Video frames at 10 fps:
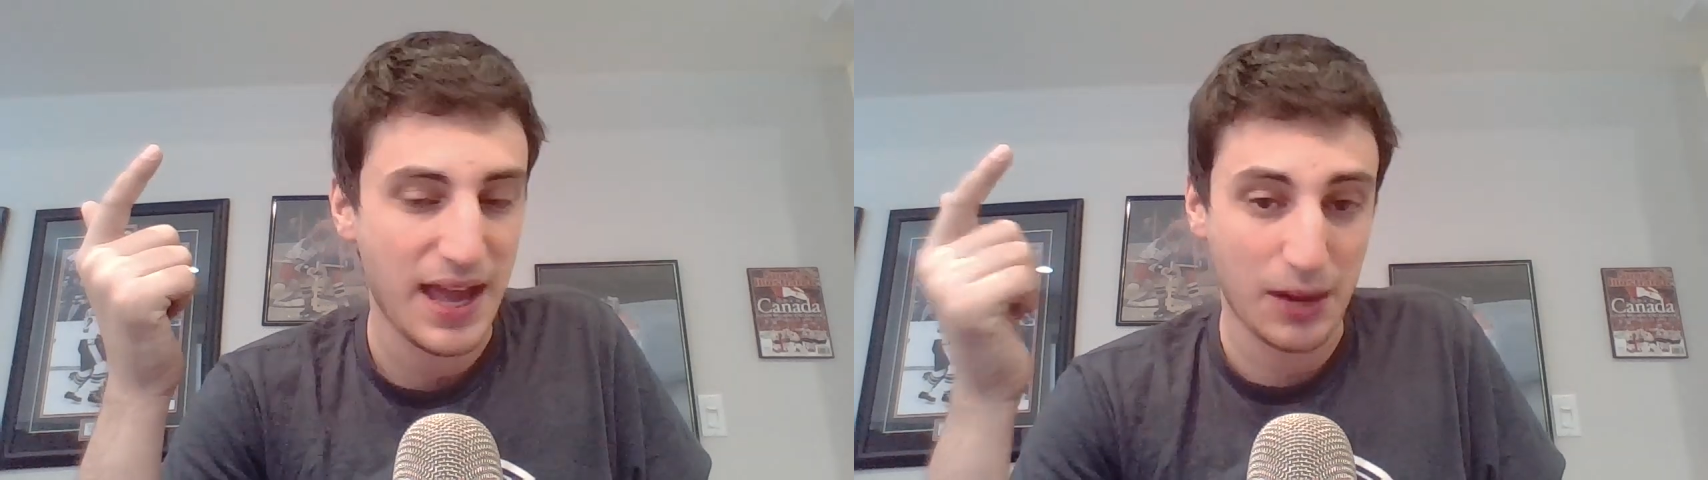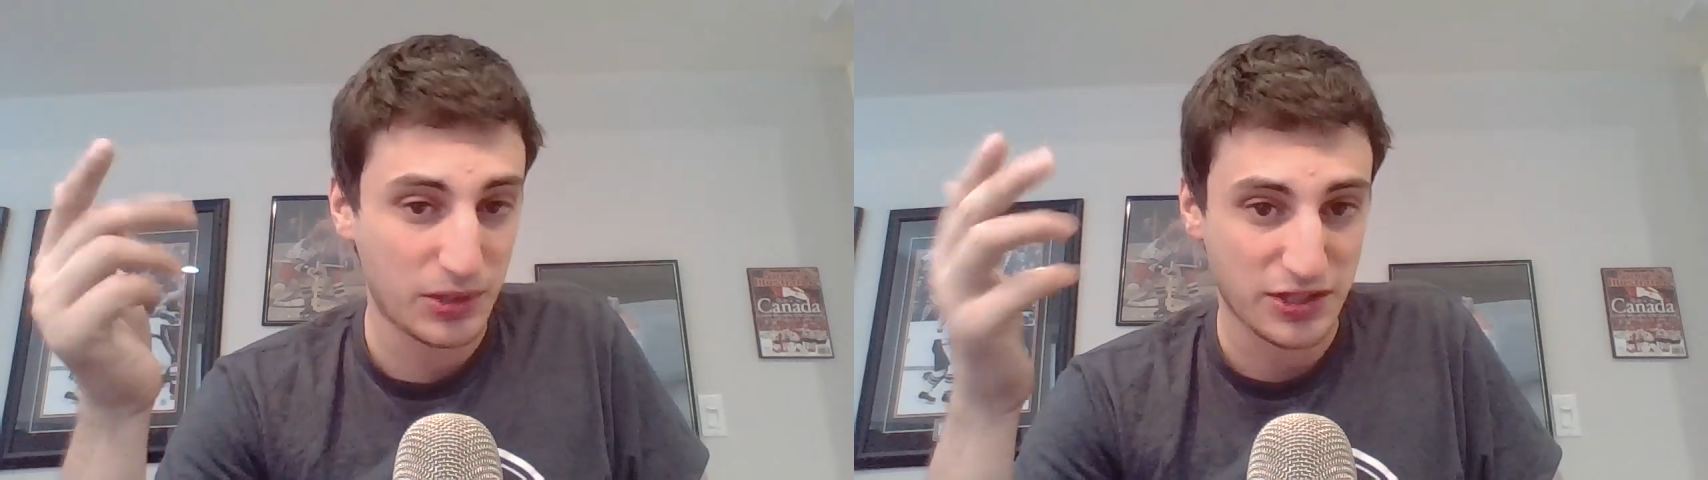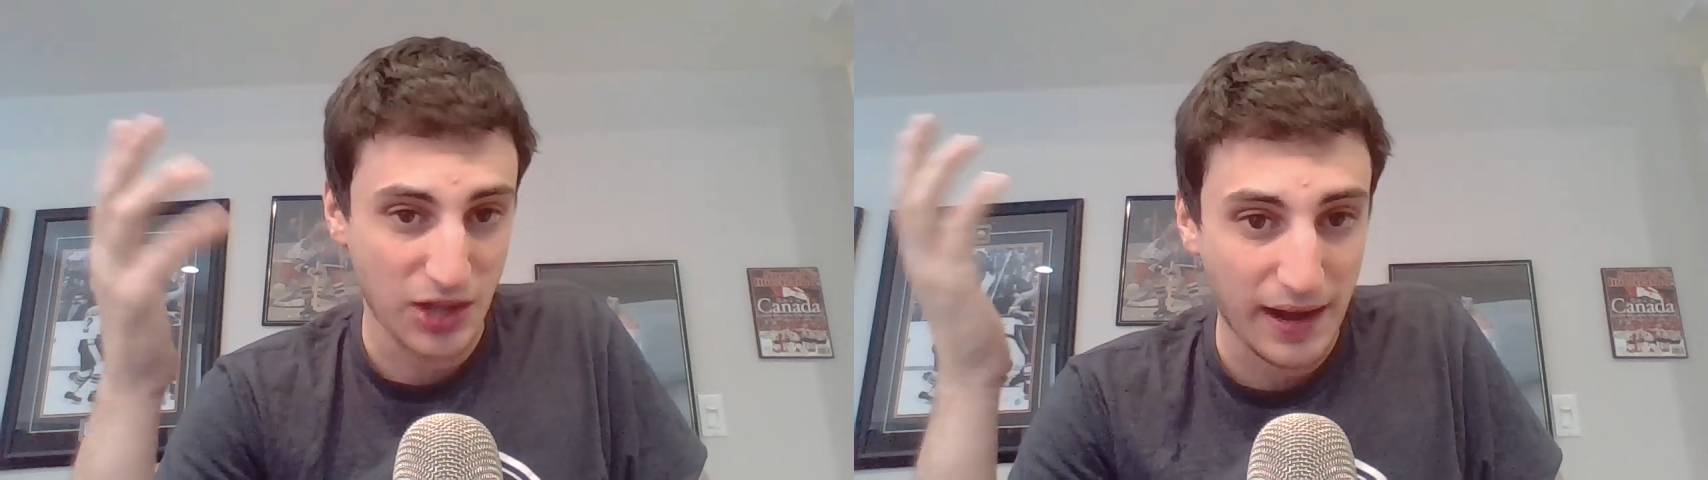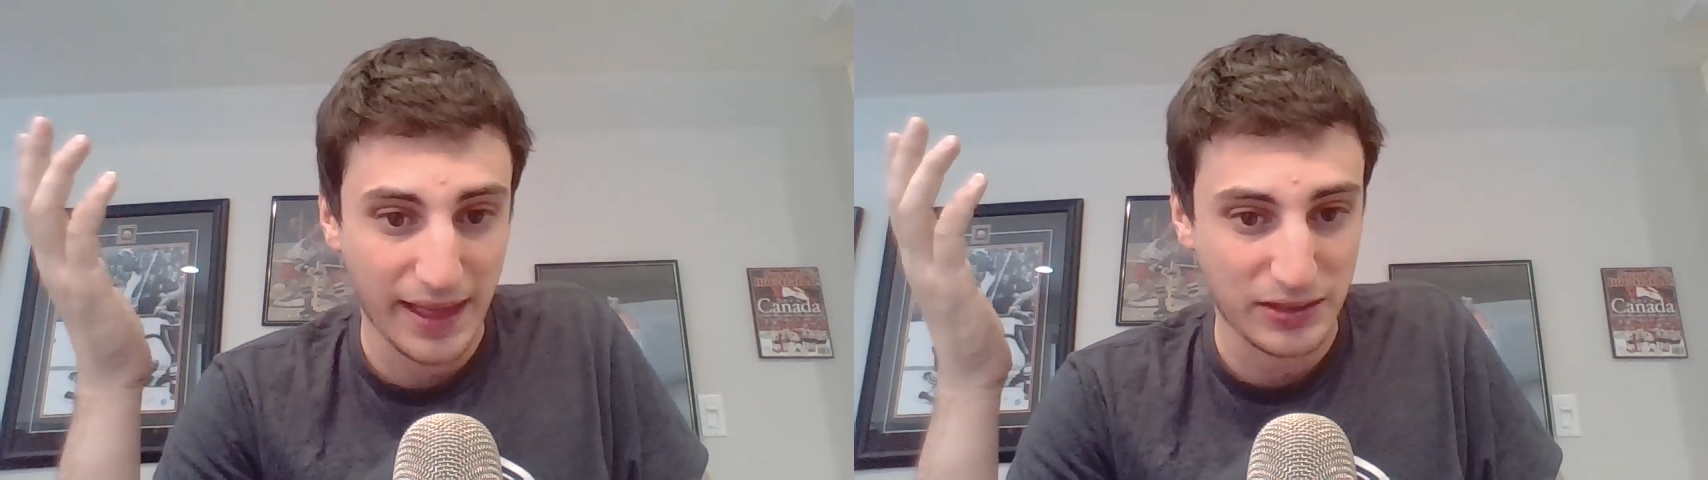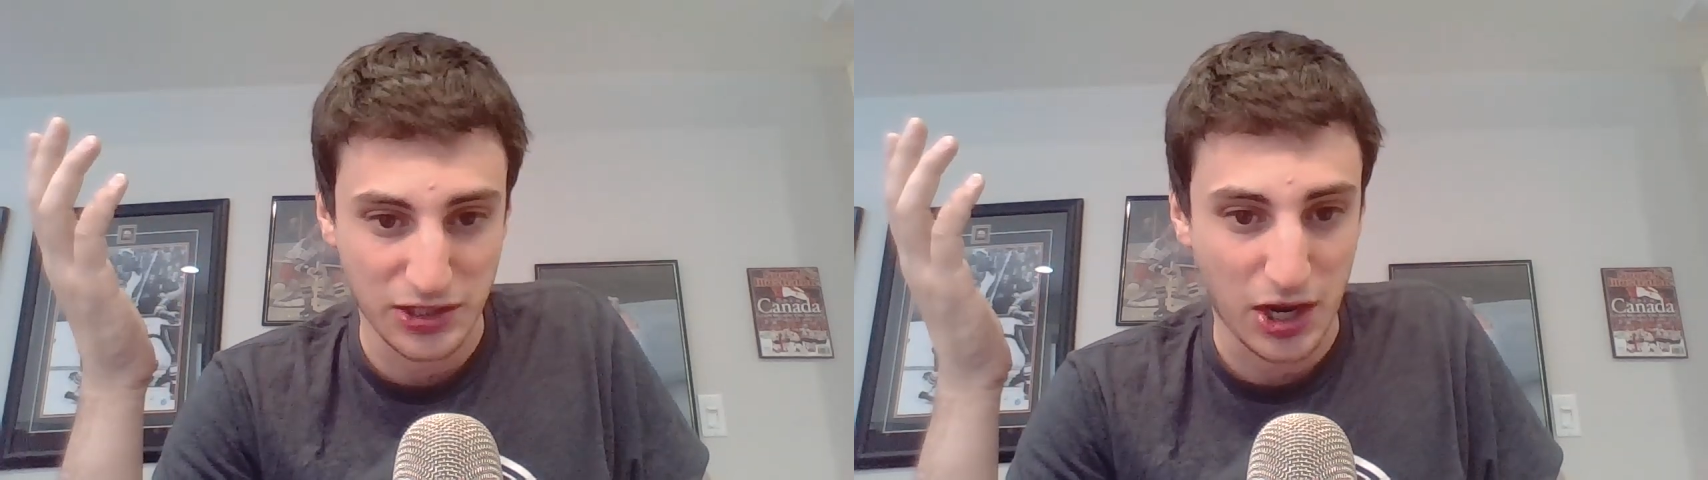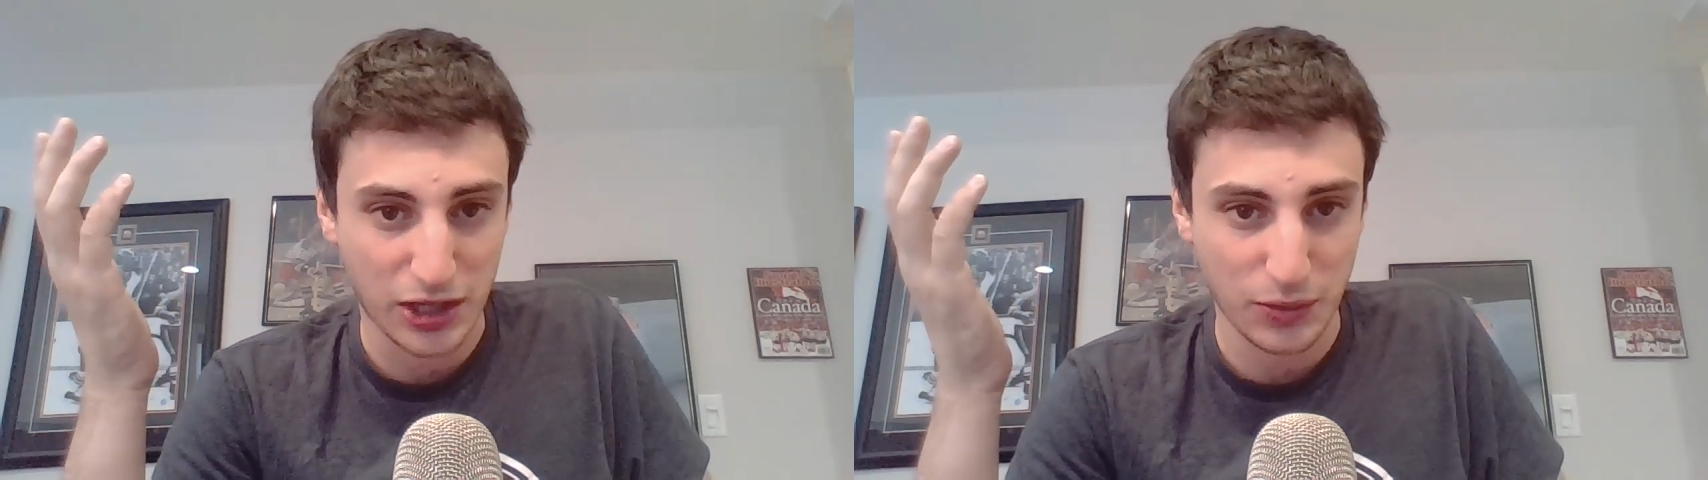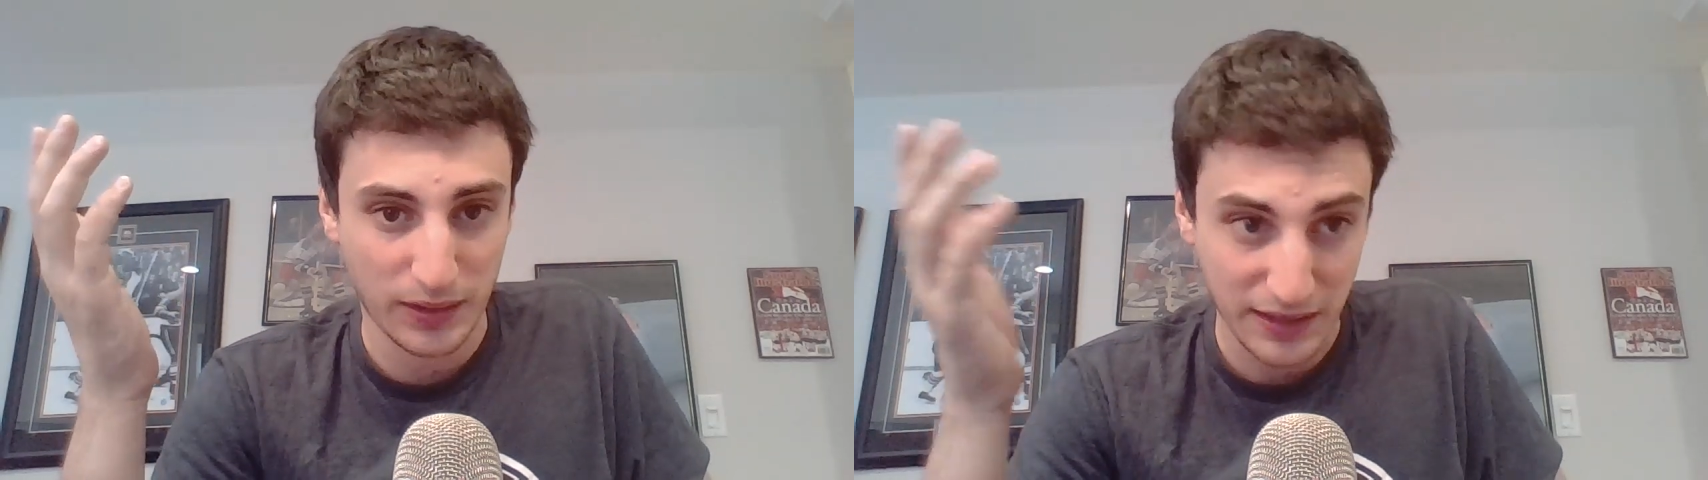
and we're just not allowed to talk to it.